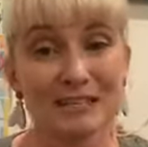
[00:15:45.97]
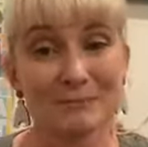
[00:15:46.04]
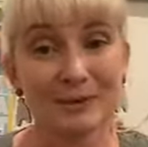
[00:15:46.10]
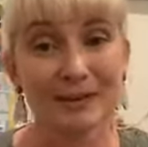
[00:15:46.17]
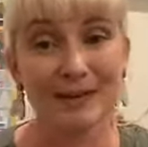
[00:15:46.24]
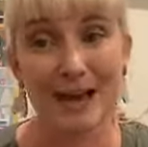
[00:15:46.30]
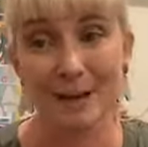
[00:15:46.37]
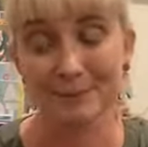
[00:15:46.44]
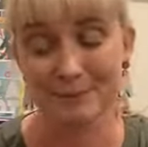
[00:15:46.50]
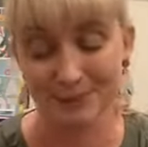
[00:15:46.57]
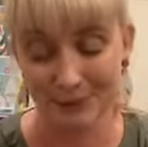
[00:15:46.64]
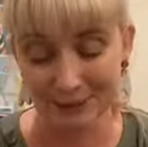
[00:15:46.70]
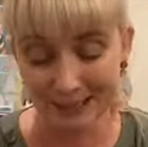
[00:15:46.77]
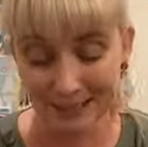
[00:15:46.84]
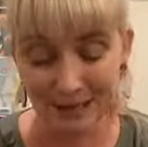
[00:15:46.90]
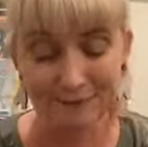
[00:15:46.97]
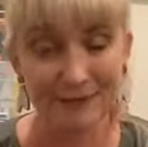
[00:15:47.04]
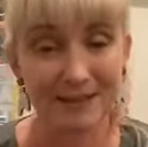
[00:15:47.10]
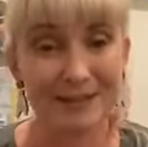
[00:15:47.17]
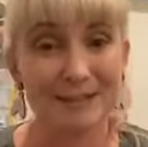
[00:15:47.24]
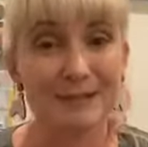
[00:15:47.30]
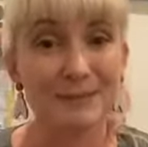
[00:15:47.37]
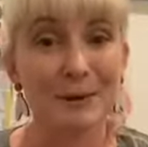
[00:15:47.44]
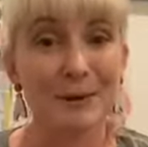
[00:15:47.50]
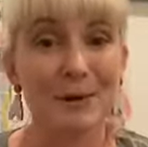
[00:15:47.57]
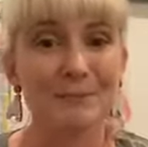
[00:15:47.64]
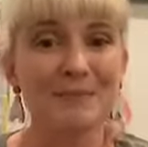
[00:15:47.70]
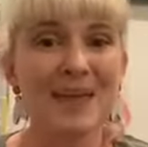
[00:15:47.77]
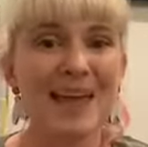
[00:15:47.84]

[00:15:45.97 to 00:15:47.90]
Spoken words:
been absolutely loving it as well.